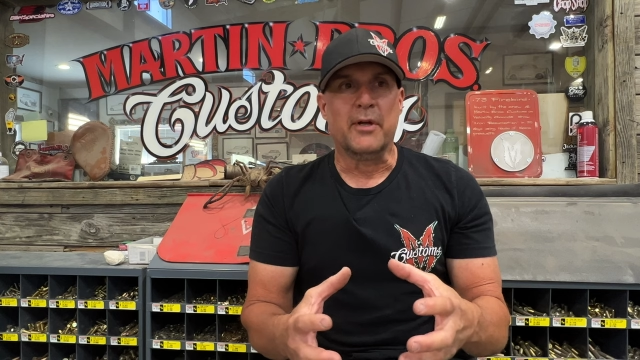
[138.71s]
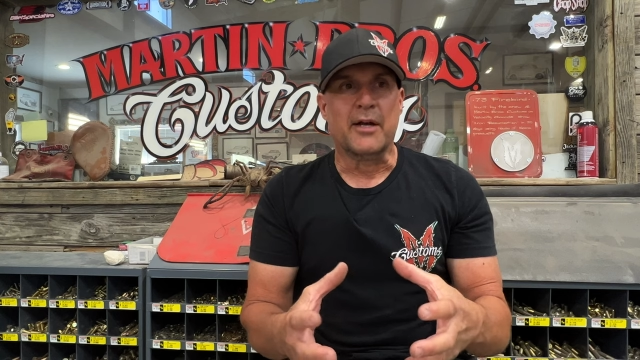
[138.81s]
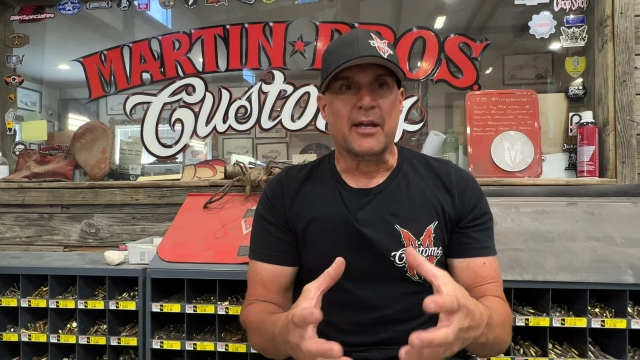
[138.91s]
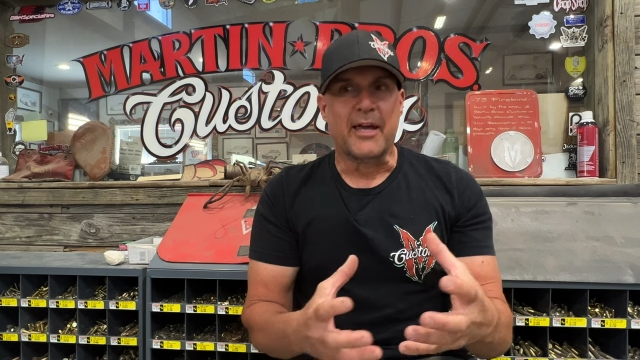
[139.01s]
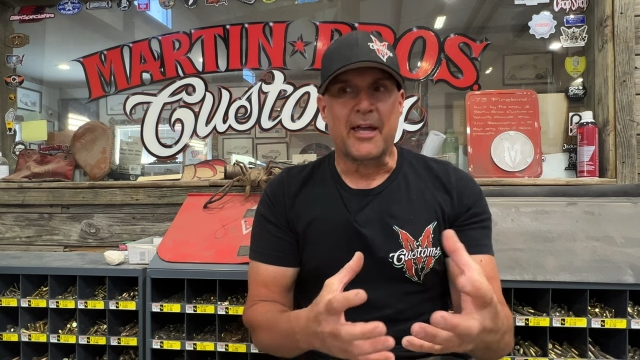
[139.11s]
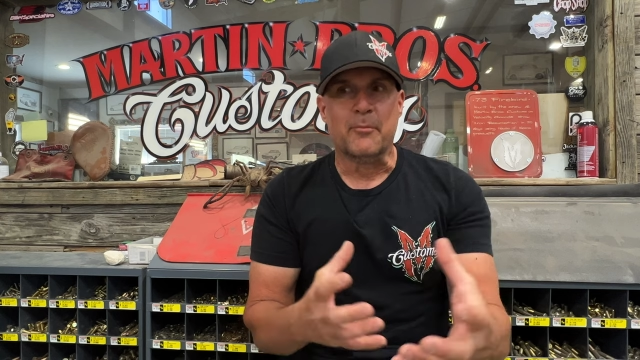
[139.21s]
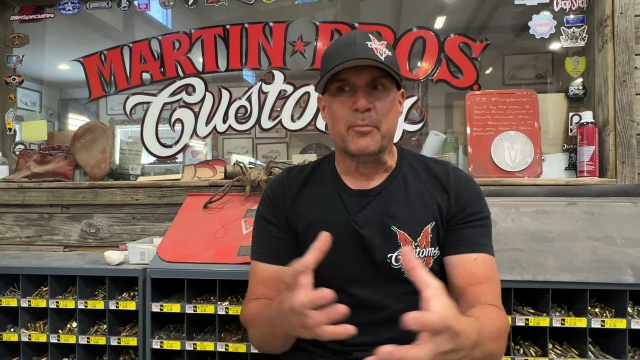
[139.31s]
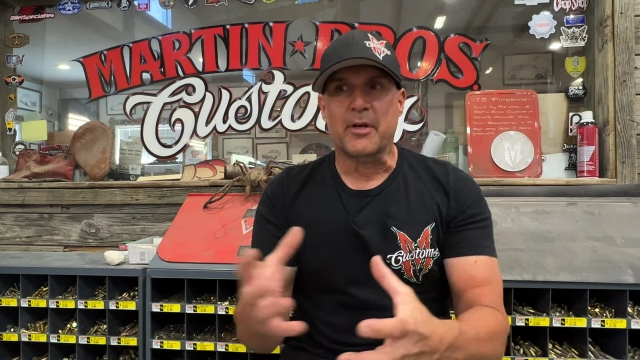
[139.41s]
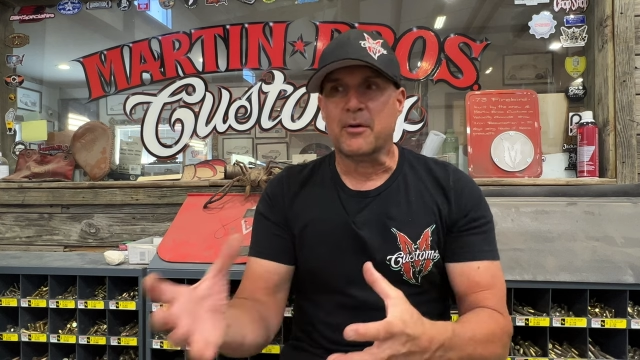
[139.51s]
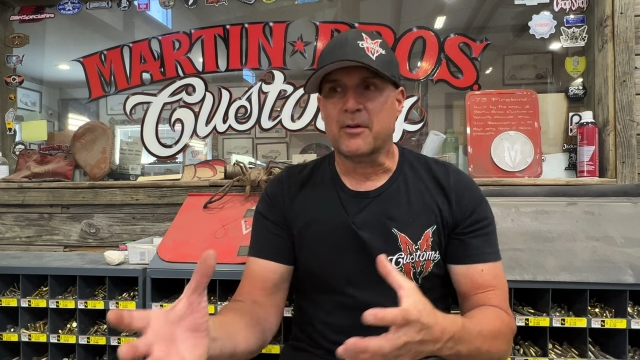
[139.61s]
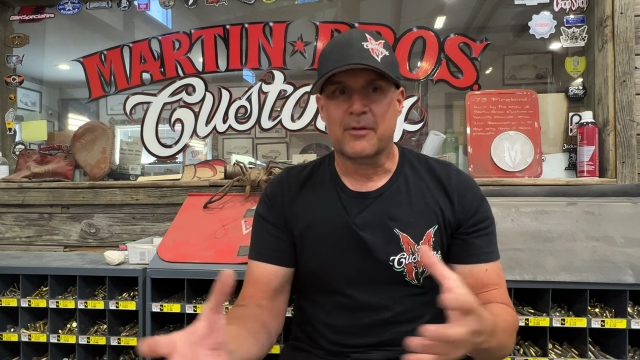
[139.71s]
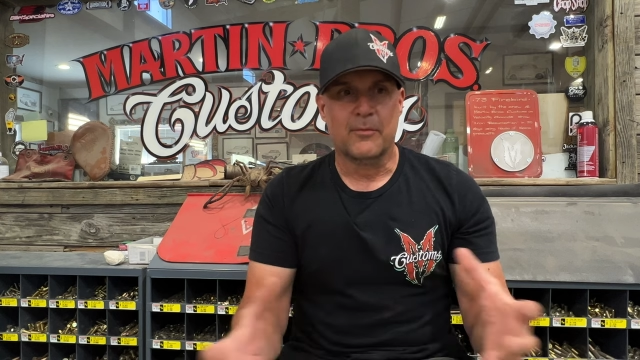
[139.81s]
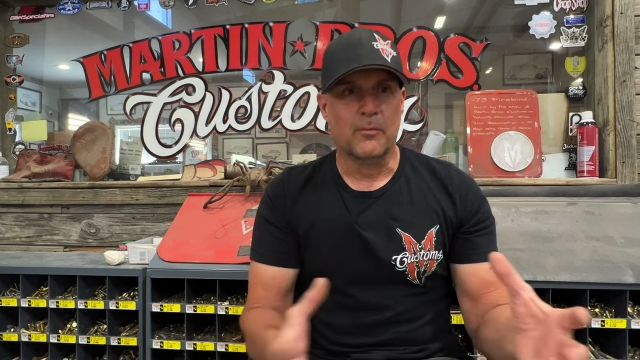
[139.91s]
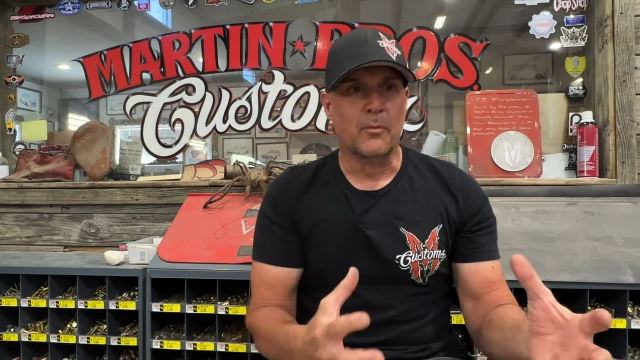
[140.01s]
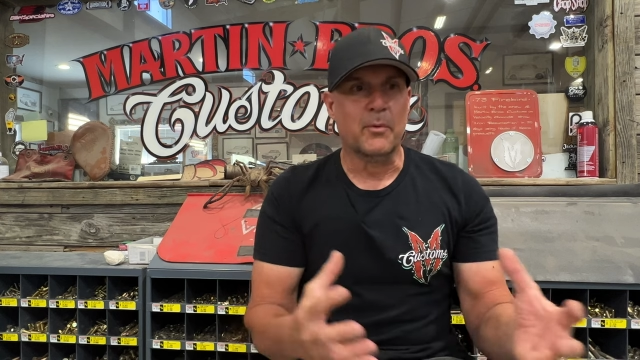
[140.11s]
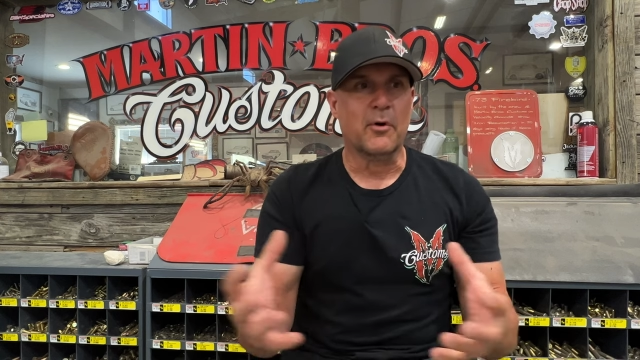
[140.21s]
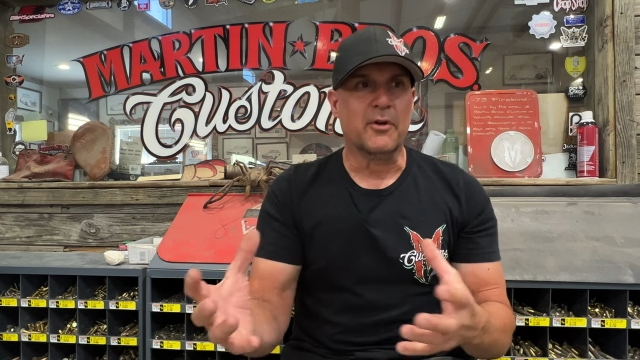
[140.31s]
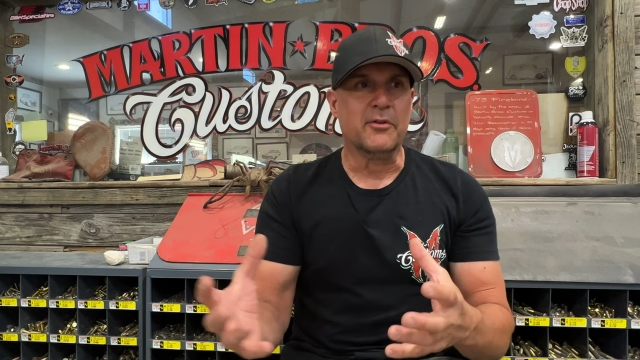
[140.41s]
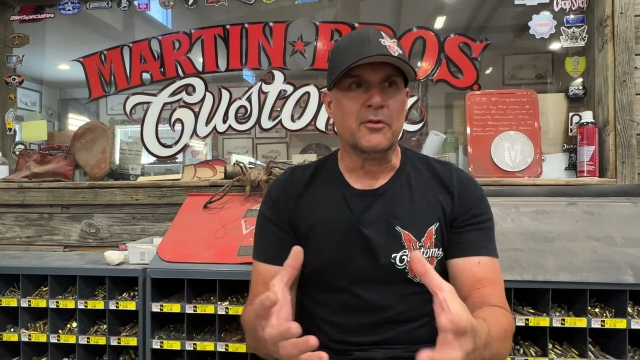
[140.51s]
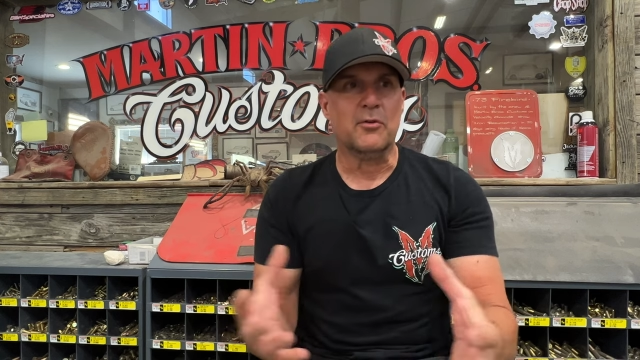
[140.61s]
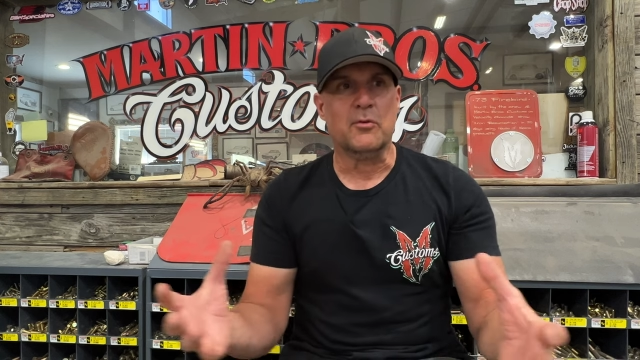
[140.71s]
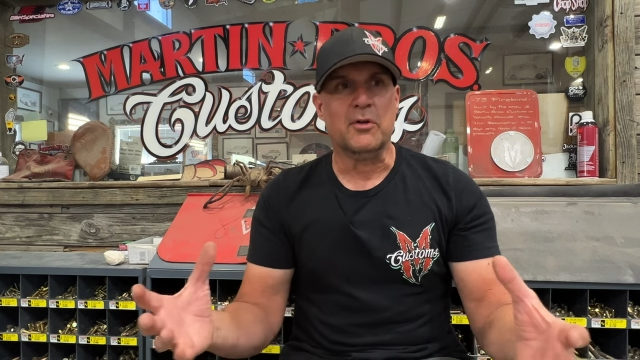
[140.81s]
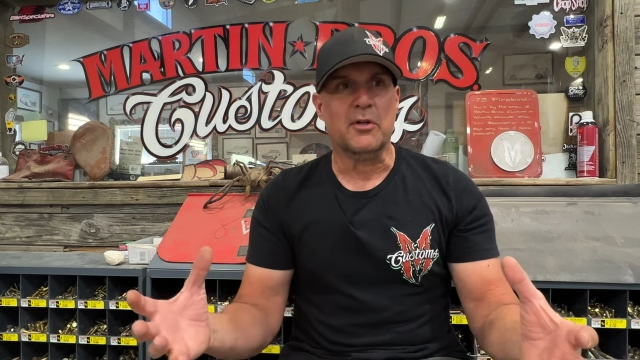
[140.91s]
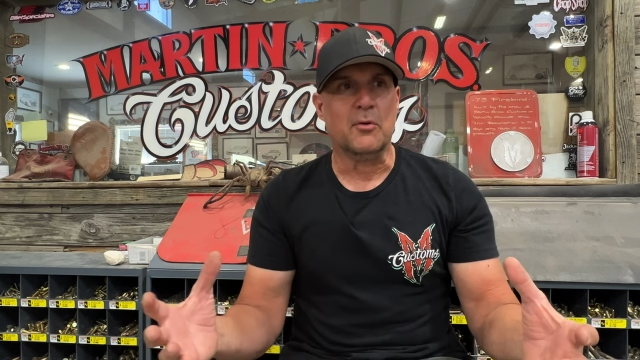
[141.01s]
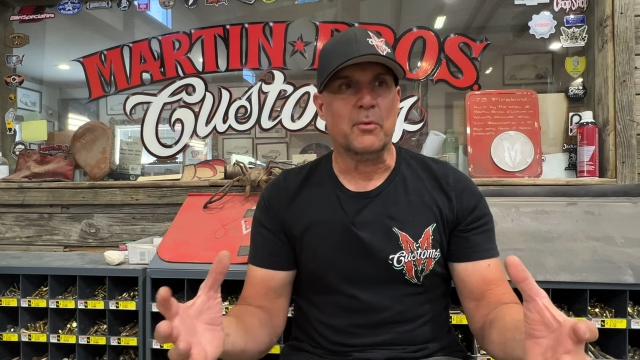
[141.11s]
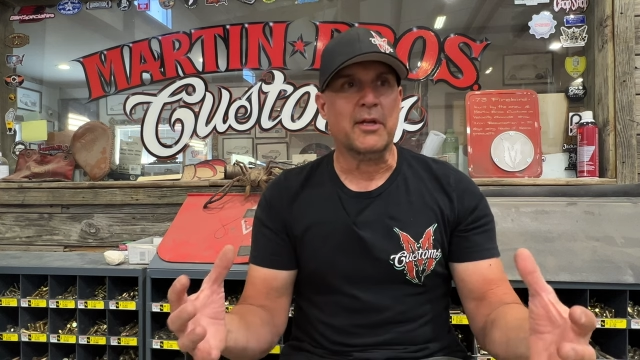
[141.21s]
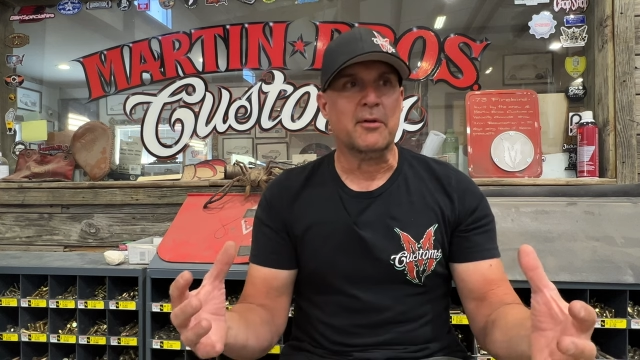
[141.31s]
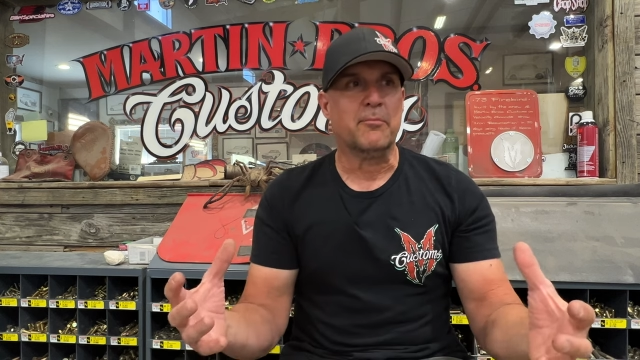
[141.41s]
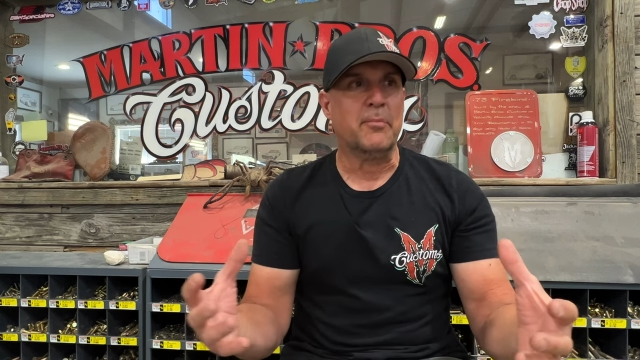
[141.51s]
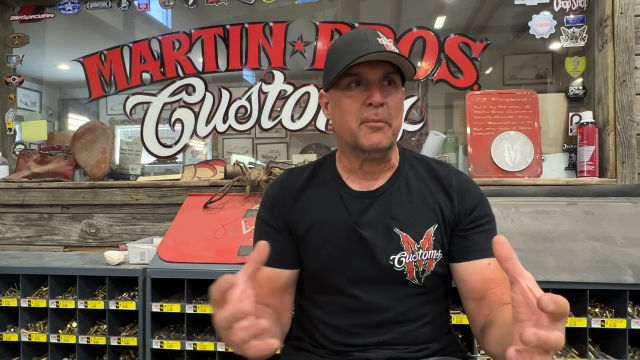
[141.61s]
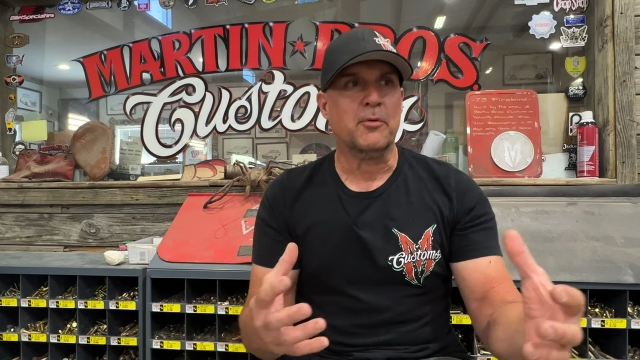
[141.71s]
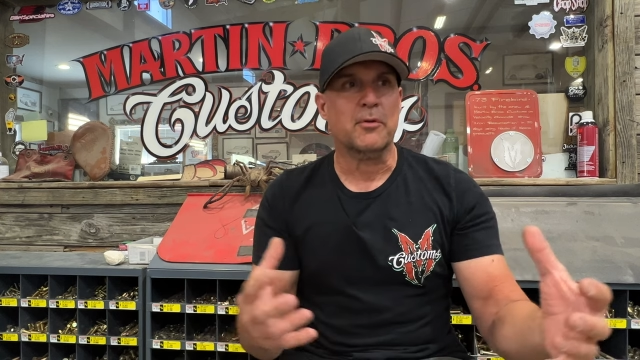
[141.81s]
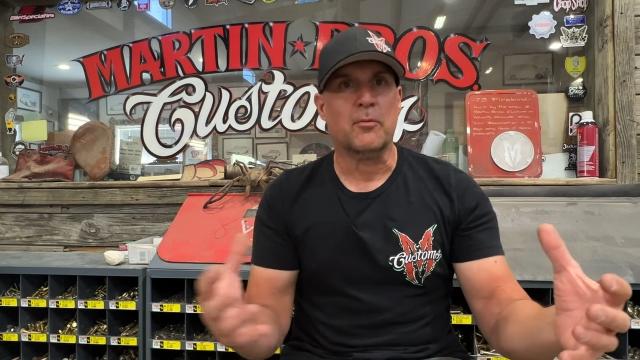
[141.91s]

kind of handpick what we want to do. We get people that